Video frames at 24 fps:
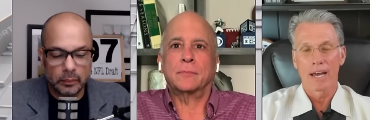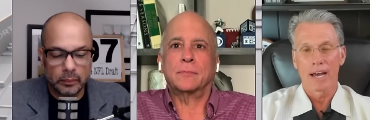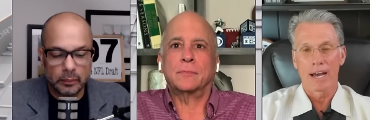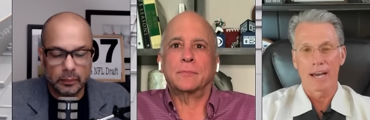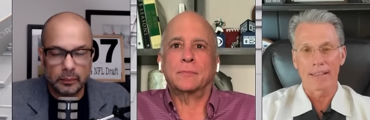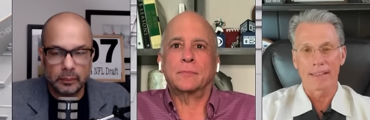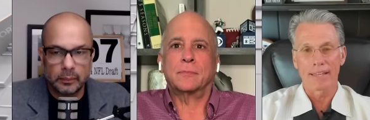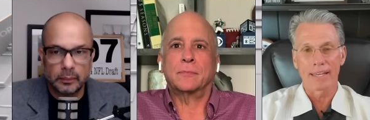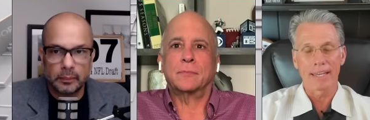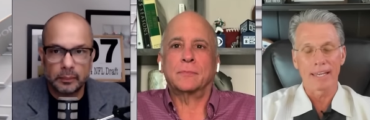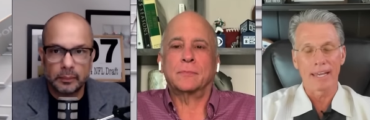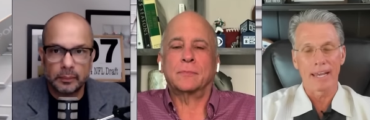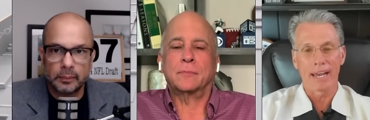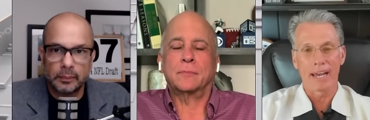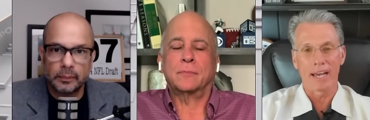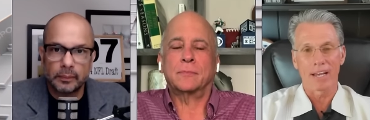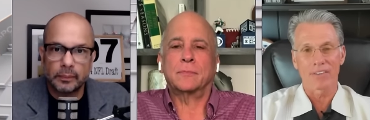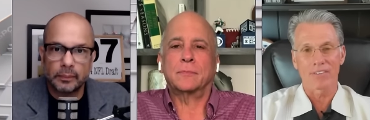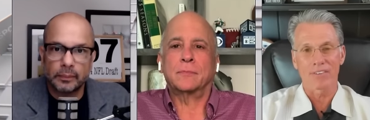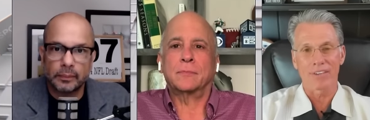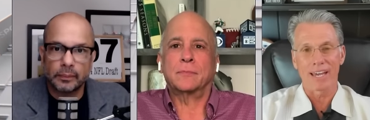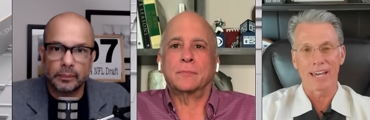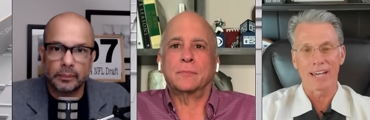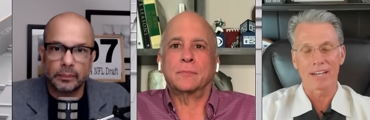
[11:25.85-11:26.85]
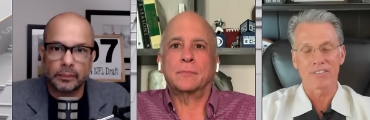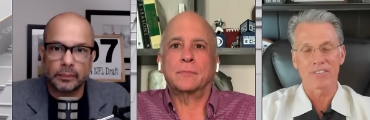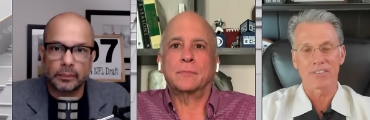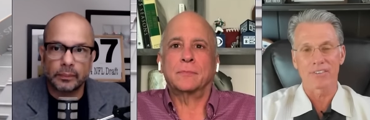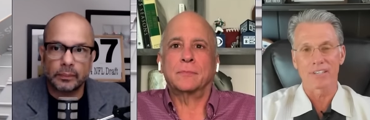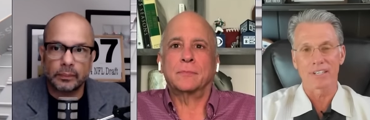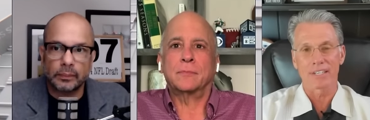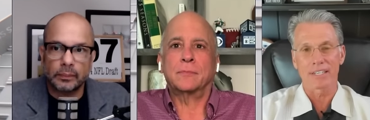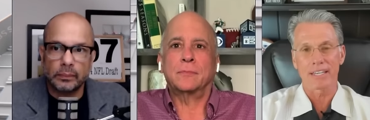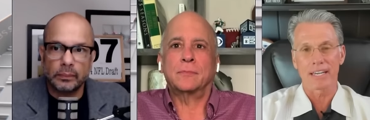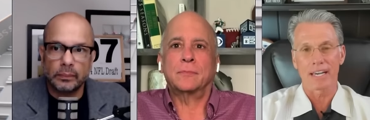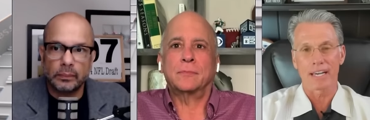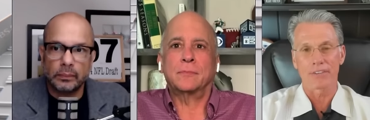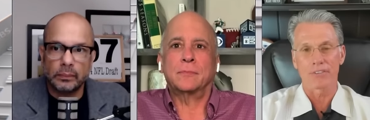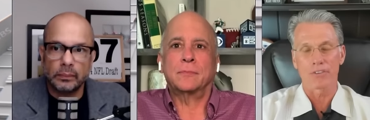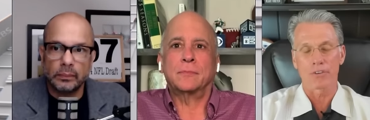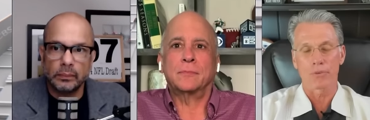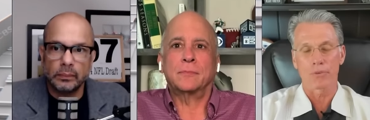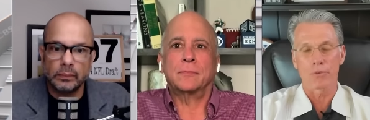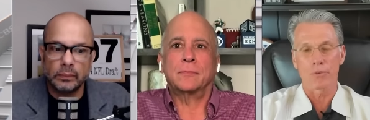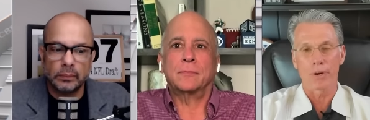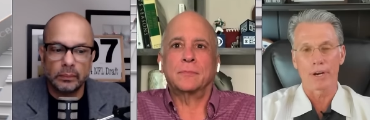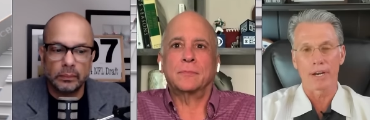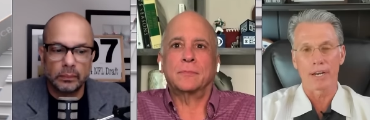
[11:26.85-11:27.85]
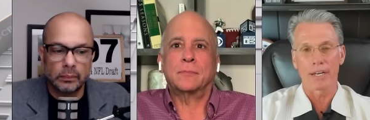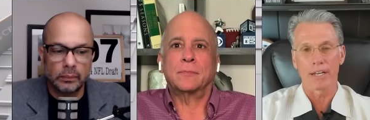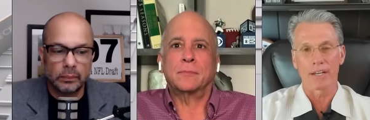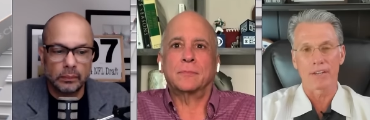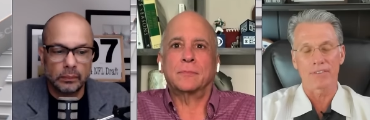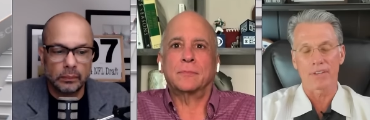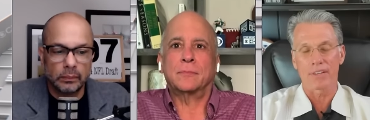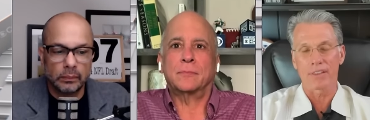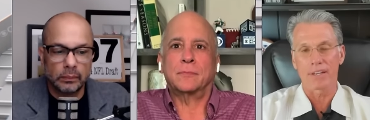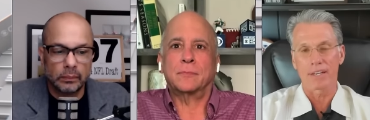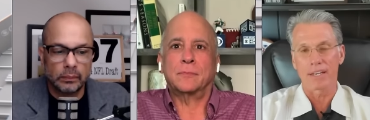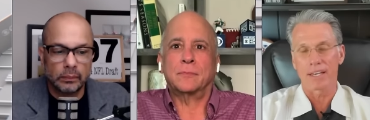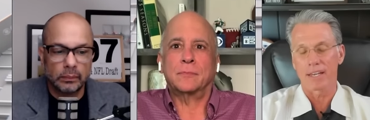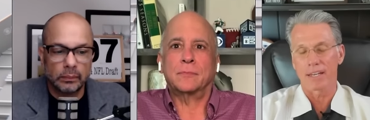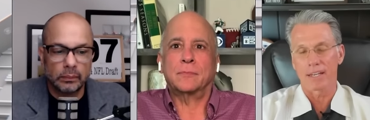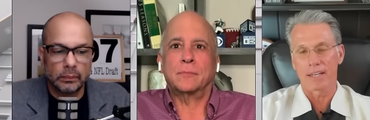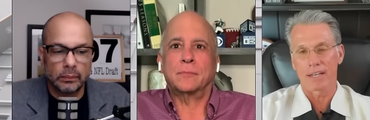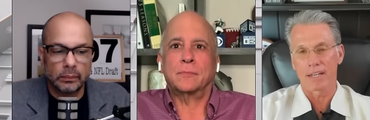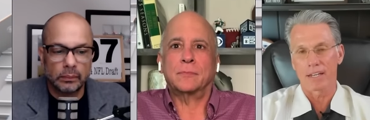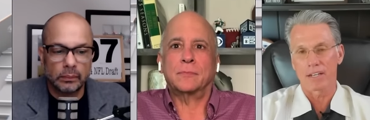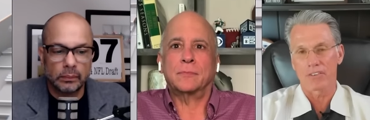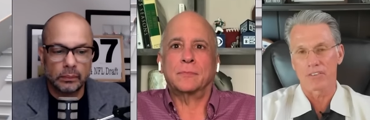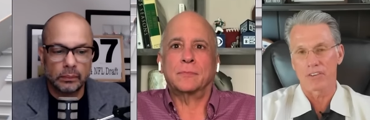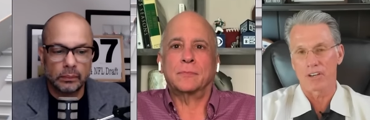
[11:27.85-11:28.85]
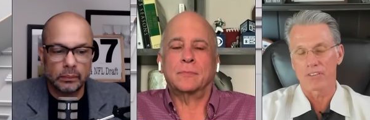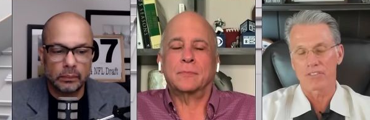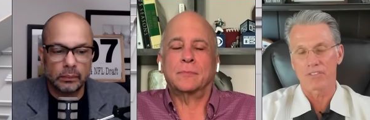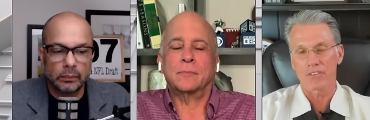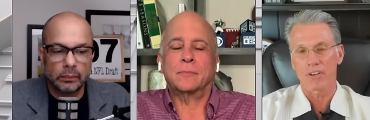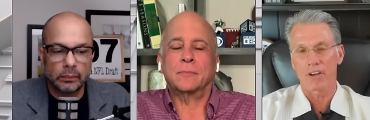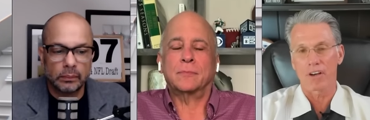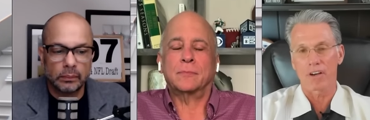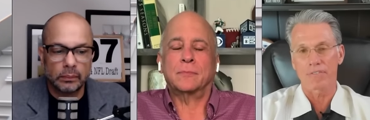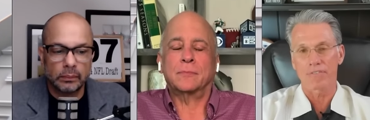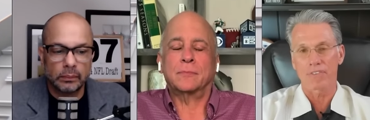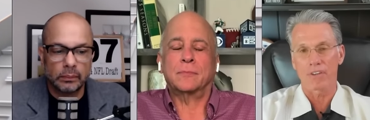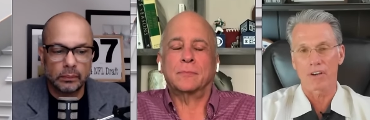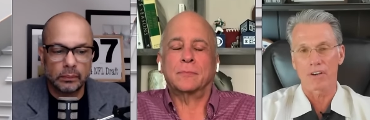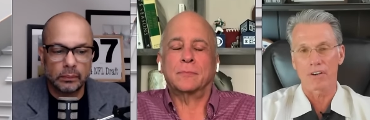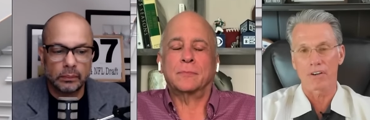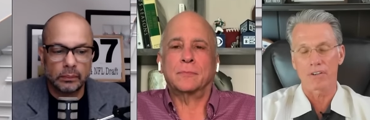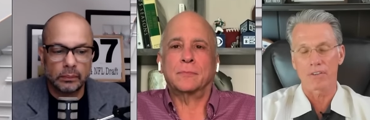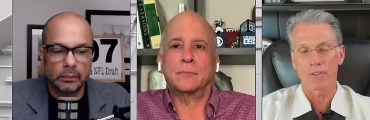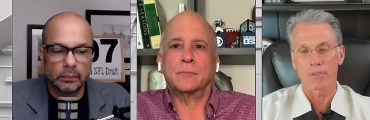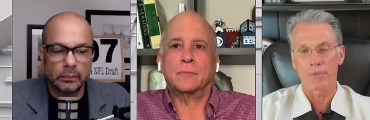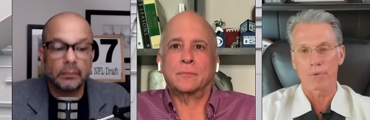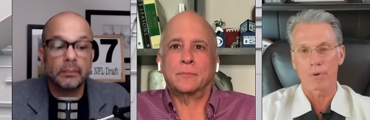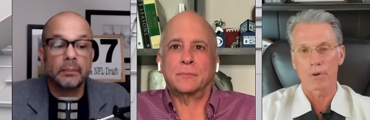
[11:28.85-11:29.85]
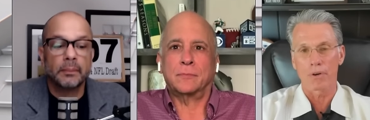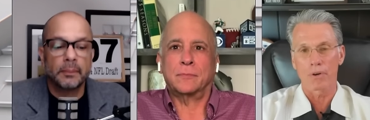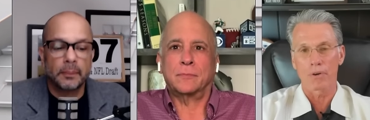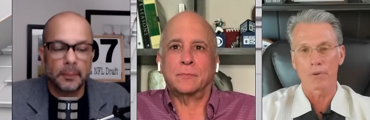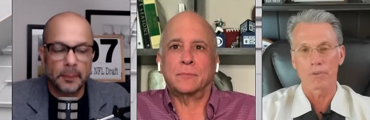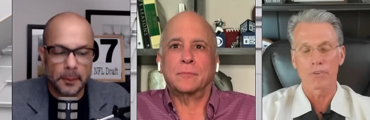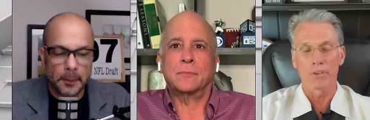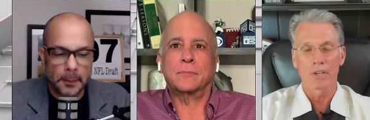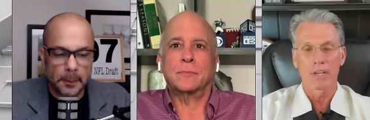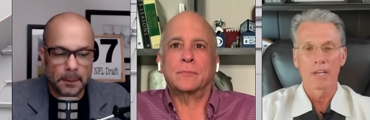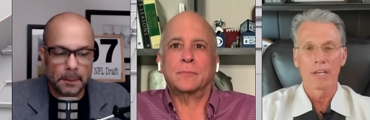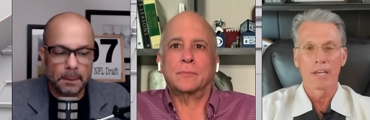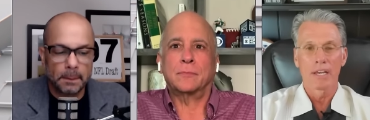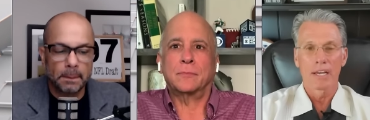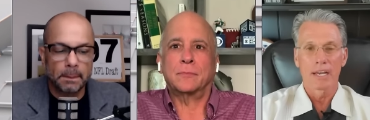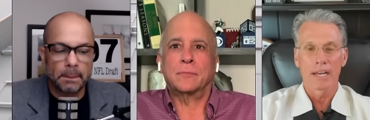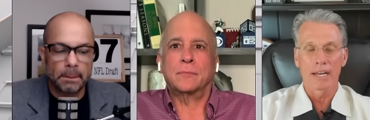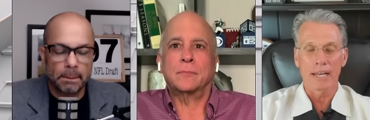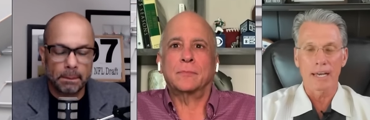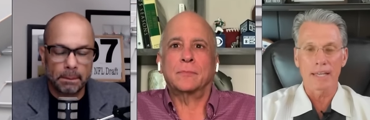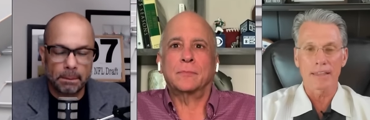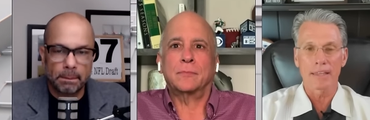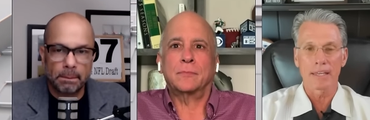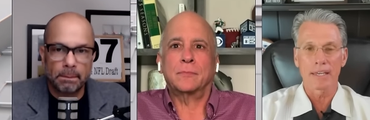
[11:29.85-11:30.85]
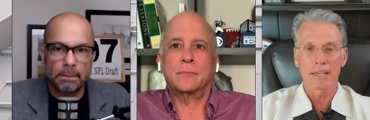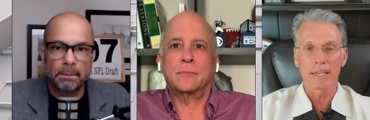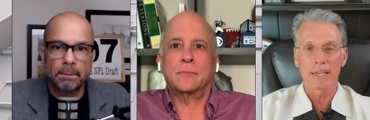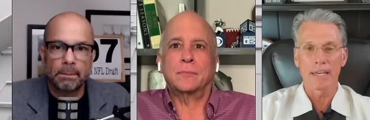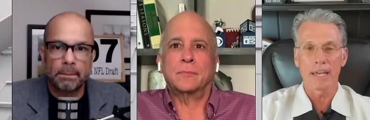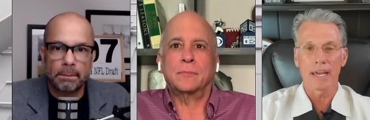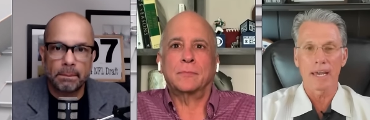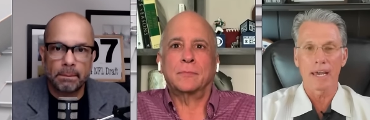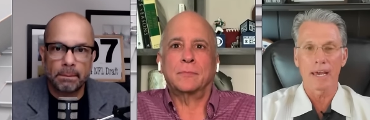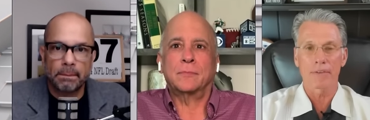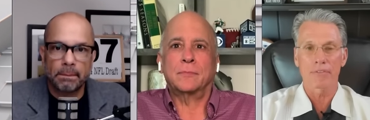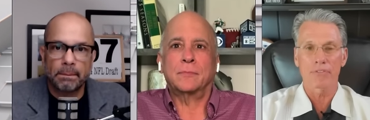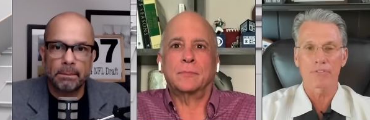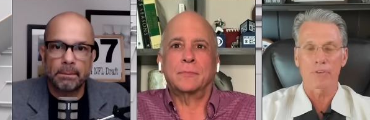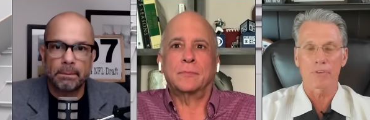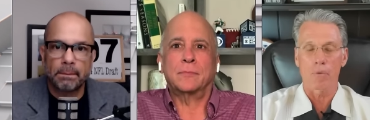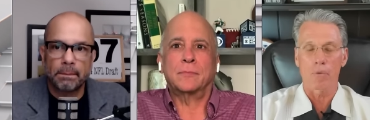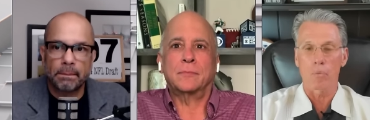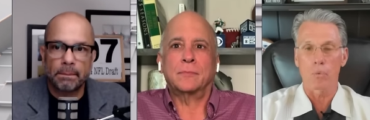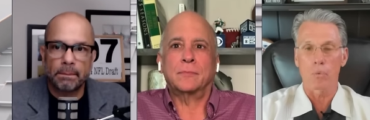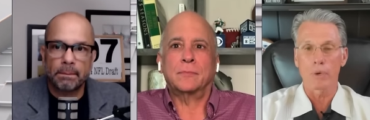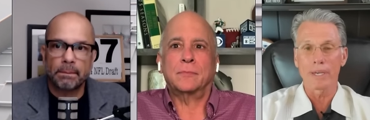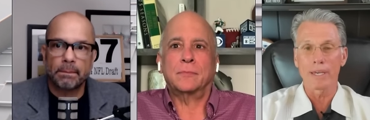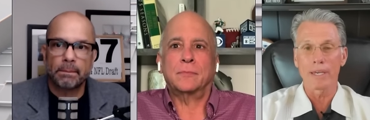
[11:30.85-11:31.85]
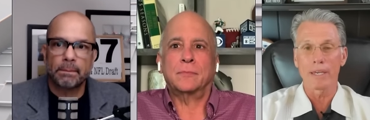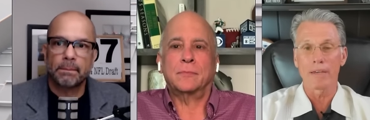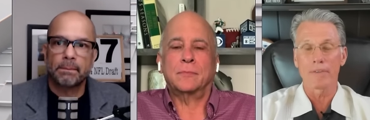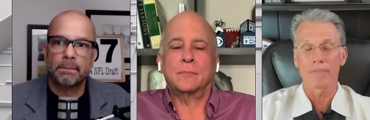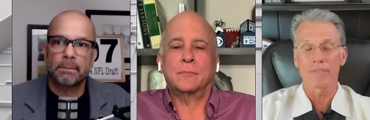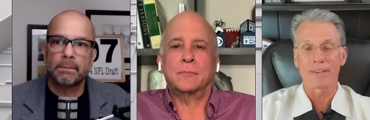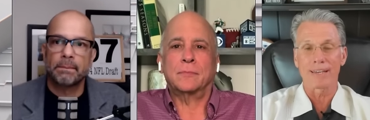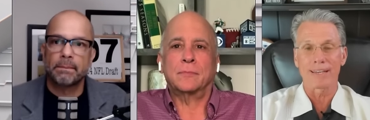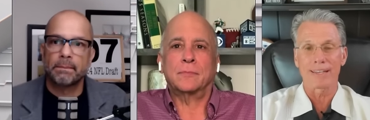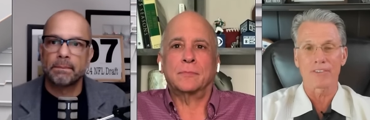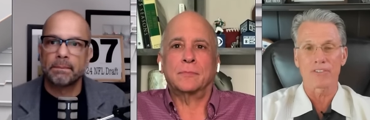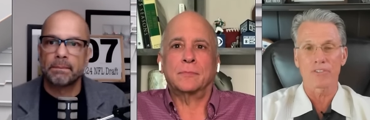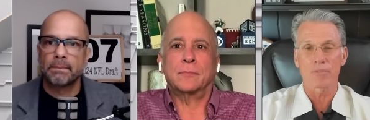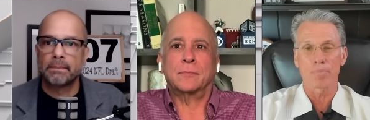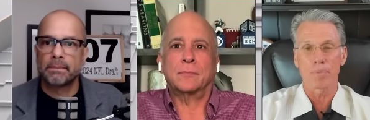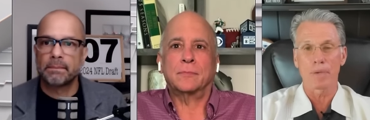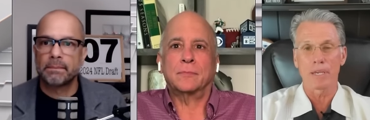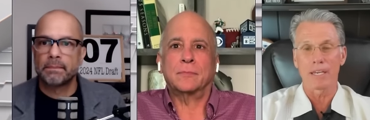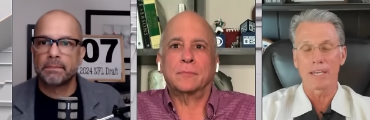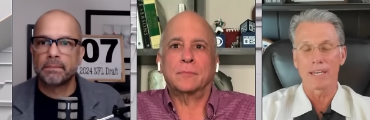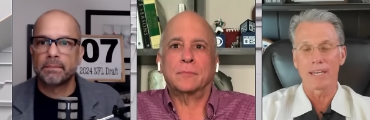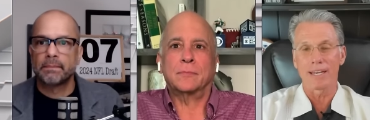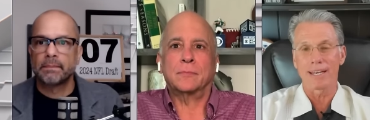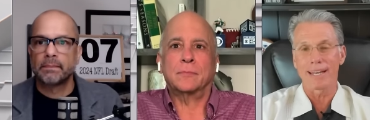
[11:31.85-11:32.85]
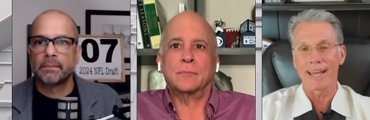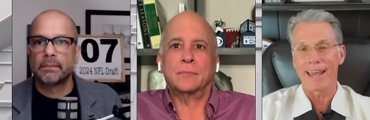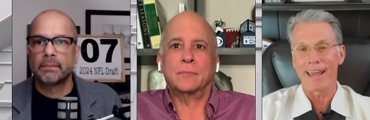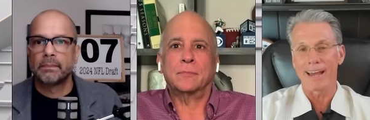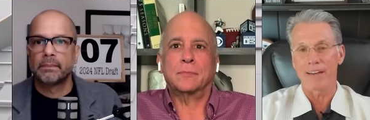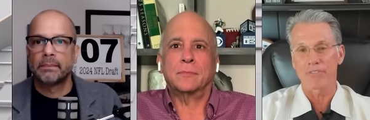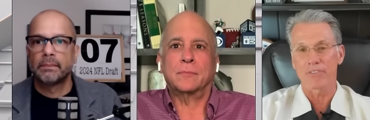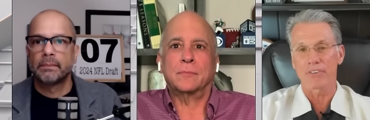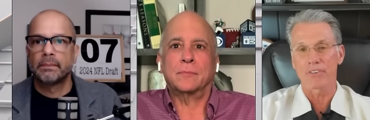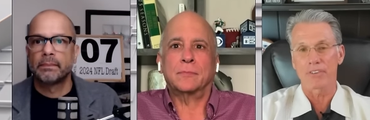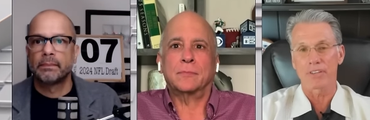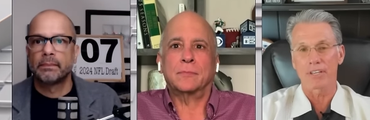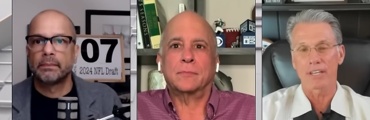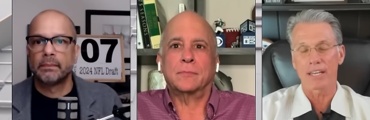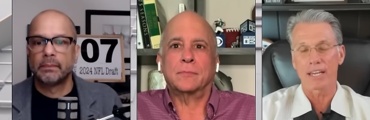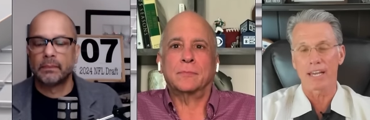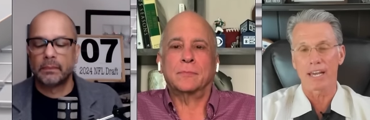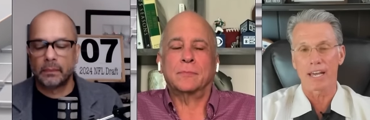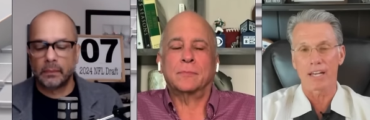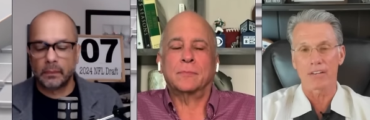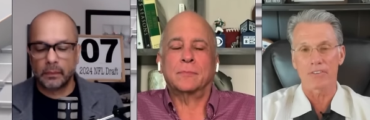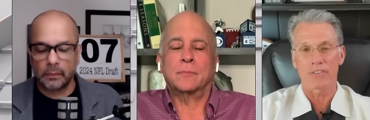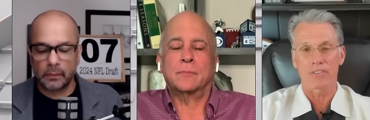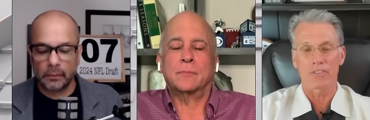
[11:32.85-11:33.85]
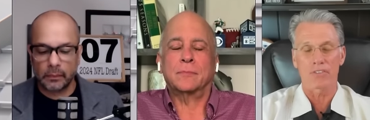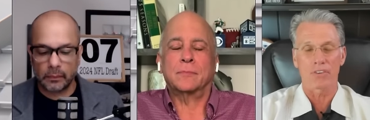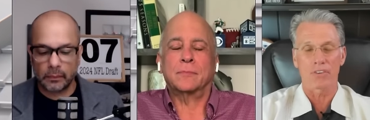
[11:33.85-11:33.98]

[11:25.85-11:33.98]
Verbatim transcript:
Speaker 1: I think he has excellent catch and radius. I think he can adjust off target throws. And I think he has some weave and speed after the catch.